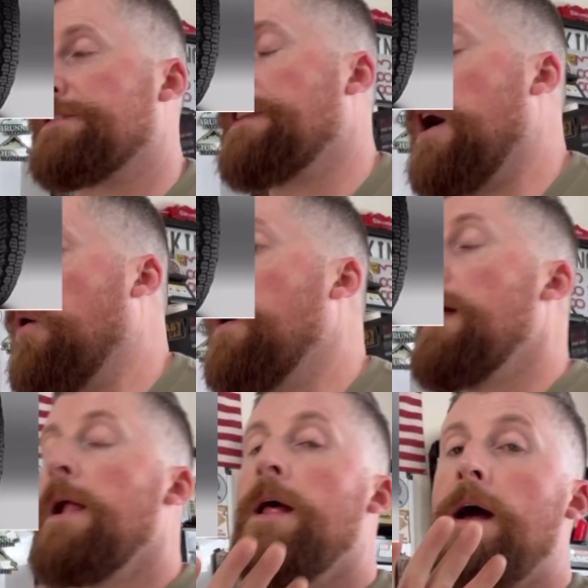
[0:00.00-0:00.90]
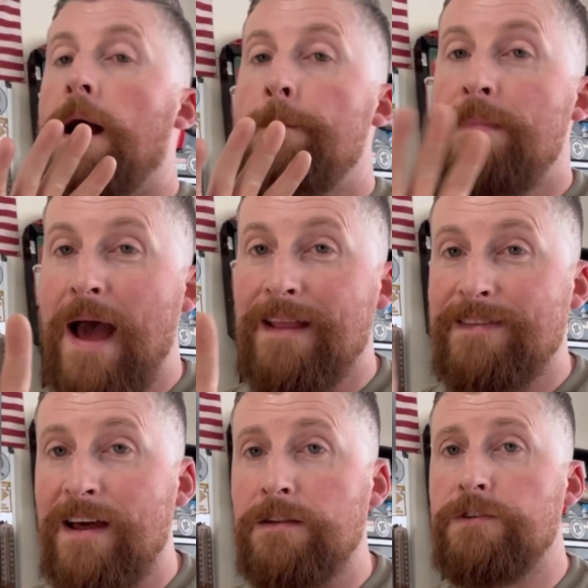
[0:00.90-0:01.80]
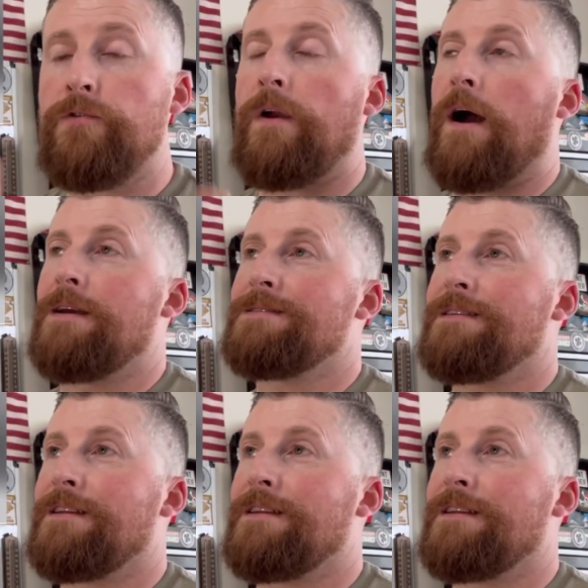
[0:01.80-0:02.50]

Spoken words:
Now, I'm not telling you guys that the